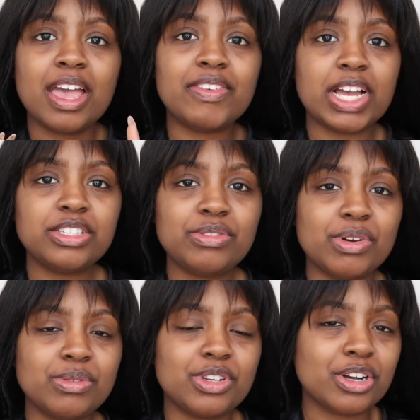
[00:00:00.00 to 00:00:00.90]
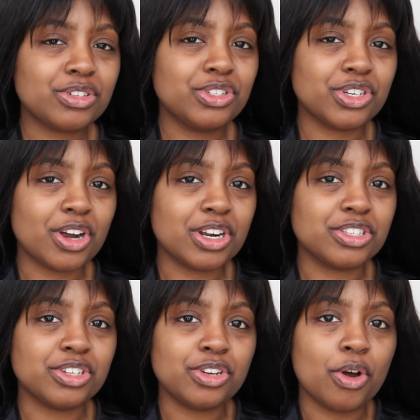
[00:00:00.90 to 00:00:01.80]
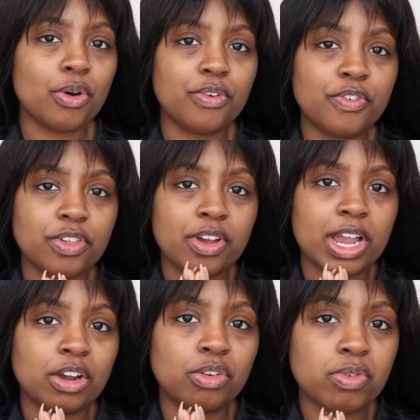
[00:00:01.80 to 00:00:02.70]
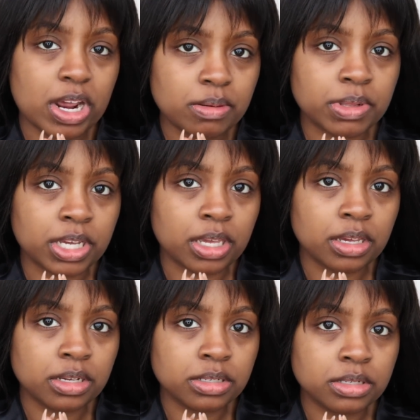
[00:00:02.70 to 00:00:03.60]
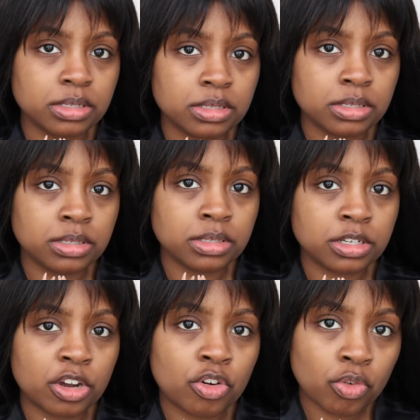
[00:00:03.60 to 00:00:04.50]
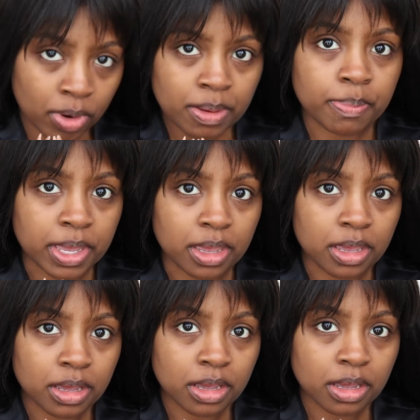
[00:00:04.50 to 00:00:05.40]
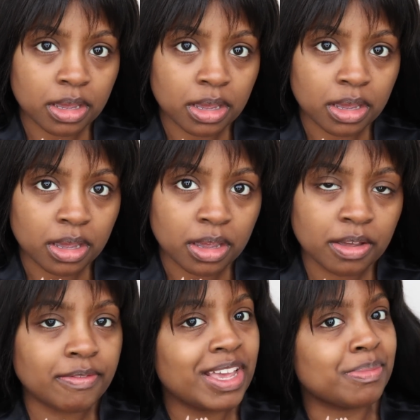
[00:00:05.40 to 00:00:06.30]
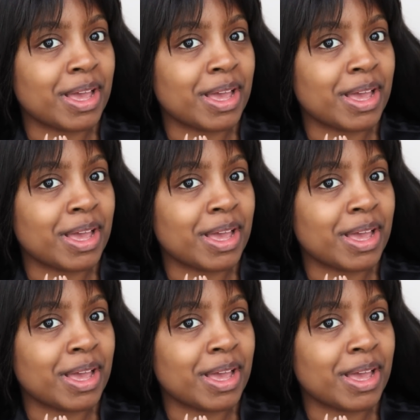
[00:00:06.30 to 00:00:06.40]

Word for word: If you guys don't know, Dr. Jart is known for their incredibly creepy face